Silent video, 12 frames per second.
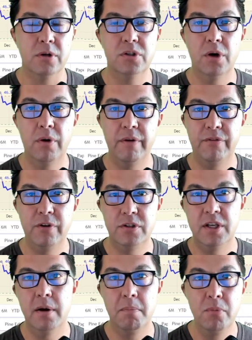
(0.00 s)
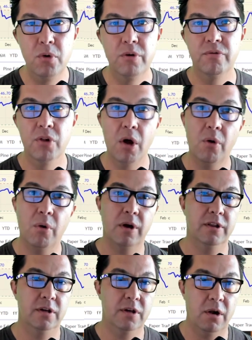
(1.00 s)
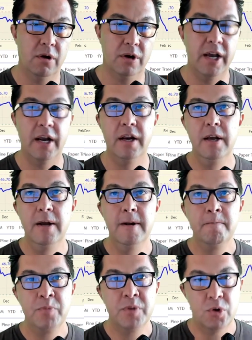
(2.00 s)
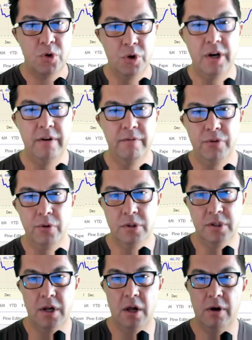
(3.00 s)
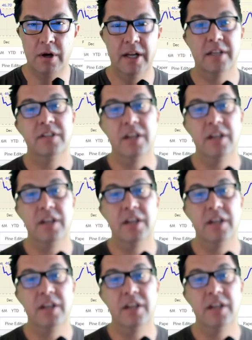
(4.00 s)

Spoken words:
So if you see a move lower in the dollar yen, could it influence the dollar index?